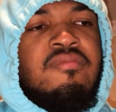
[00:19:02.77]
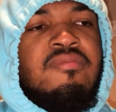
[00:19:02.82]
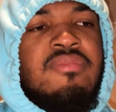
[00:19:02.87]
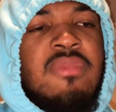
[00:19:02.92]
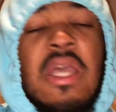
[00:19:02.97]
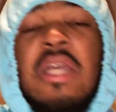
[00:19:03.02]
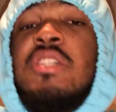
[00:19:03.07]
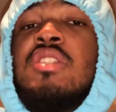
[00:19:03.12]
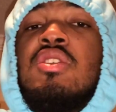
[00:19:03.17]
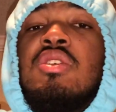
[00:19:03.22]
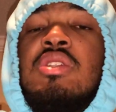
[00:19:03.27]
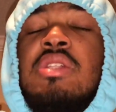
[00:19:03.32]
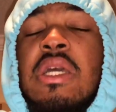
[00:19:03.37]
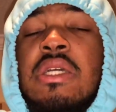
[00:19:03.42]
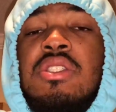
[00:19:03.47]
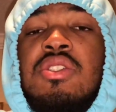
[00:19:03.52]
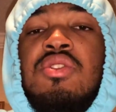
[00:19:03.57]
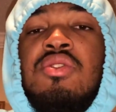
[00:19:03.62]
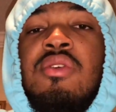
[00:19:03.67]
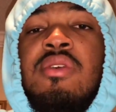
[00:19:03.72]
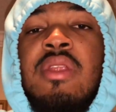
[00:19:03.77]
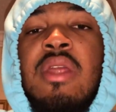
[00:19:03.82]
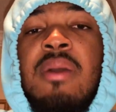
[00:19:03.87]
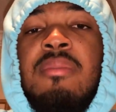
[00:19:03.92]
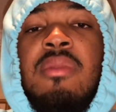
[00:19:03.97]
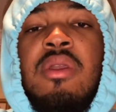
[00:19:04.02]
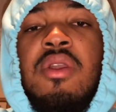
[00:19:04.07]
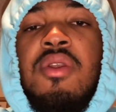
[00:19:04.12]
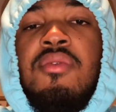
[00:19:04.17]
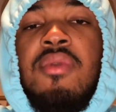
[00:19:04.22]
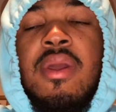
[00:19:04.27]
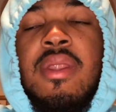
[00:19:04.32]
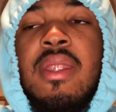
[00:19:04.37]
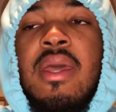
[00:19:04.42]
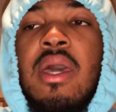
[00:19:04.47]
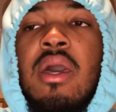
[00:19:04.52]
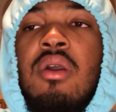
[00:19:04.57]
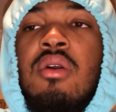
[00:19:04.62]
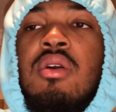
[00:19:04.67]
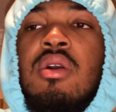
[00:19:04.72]
That's the story that I'm hearing right
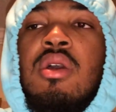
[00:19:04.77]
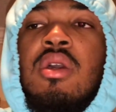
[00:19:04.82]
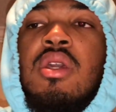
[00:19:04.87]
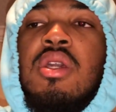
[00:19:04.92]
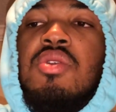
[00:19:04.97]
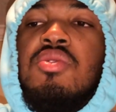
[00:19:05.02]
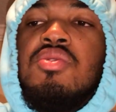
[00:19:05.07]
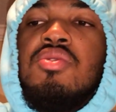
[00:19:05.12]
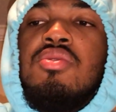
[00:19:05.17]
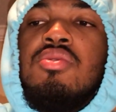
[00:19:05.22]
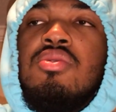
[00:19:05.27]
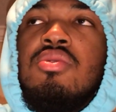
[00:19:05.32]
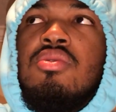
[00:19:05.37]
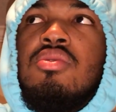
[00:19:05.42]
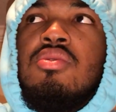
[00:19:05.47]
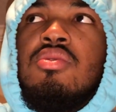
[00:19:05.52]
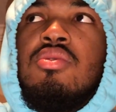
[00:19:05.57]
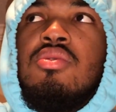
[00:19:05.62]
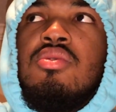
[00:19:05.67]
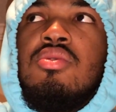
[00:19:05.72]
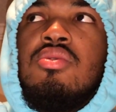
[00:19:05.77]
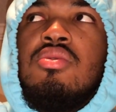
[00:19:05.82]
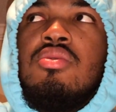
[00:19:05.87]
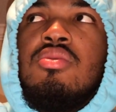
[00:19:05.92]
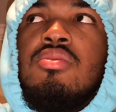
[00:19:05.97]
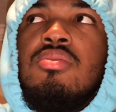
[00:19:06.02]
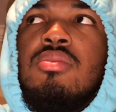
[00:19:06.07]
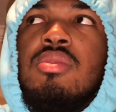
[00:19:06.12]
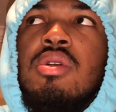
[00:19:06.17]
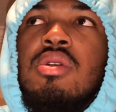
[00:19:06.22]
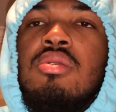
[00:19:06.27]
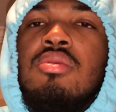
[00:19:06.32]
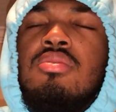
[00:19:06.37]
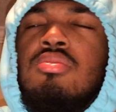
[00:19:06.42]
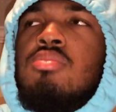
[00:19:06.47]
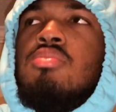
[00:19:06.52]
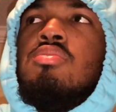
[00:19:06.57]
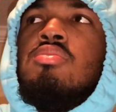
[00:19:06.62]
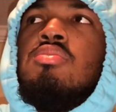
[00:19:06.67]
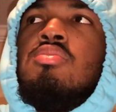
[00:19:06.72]
now. He was, I
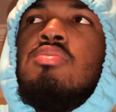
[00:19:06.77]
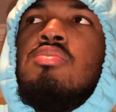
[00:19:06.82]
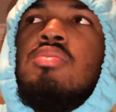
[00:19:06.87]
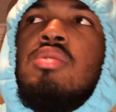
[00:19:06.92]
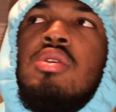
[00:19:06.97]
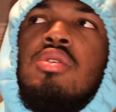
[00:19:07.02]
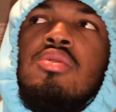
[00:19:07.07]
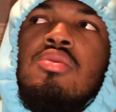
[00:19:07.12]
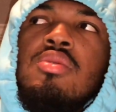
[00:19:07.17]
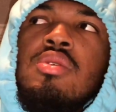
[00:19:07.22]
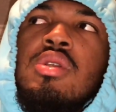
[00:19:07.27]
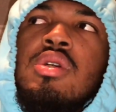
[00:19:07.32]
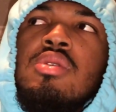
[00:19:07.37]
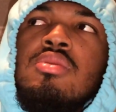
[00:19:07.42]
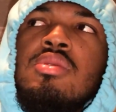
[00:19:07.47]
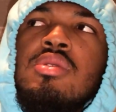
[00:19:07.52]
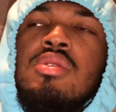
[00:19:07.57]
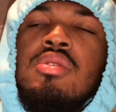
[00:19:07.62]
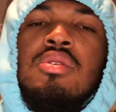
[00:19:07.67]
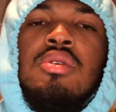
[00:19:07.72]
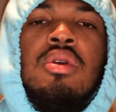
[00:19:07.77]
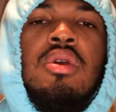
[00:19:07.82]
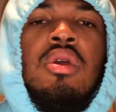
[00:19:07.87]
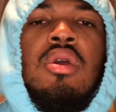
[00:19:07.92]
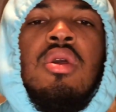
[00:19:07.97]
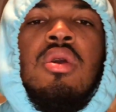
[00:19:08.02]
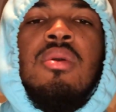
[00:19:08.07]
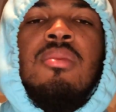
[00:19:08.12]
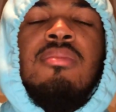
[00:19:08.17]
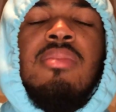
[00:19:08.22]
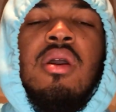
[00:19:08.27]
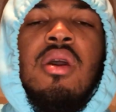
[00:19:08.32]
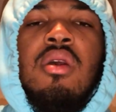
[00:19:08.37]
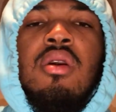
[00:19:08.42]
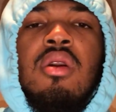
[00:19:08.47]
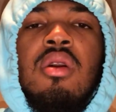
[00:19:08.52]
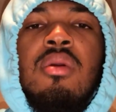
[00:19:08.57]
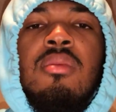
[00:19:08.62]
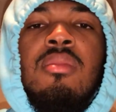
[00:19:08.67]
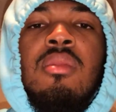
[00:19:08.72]
don't know what that was. But
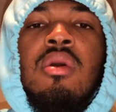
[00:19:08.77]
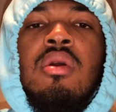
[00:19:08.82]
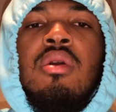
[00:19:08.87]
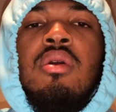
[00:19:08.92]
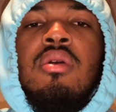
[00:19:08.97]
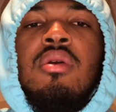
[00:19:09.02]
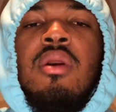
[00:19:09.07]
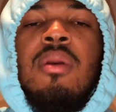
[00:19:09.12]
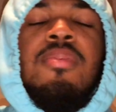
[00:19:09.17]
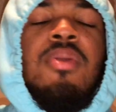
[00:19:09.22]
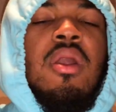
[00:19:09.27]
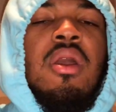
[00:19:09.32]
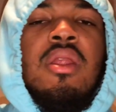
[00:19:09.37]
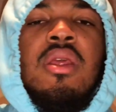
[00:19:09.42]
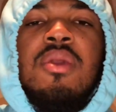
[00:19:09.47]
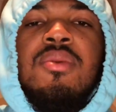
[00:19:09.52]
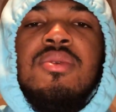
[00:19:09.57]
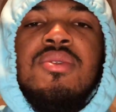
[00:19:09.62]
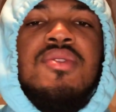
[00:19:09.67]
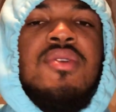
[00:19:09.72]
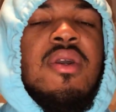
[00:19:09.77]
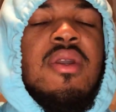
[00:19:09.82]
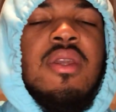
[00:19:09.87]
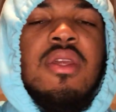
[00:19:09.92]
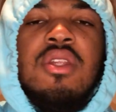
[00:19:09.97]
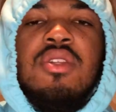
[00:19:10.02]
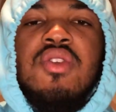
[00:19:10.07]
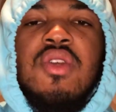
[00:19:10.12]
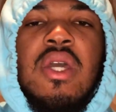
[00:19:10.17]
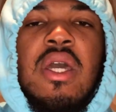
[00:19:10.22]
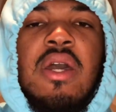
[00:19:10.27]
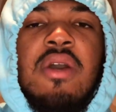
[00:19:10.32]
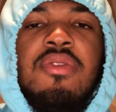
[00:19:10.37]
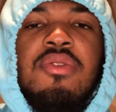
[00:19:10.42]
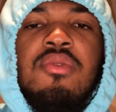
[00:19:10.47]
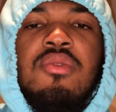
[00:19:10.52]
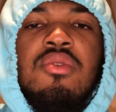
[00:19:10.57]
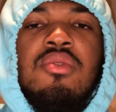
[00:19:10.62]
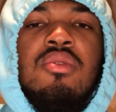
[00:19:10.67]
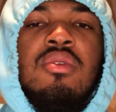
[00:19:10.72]
apparently he was drunk in the
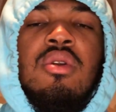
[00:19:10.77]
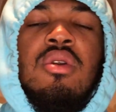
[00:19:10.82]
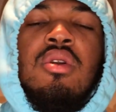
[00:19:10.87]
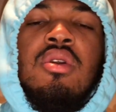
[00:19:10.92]
drive-thru.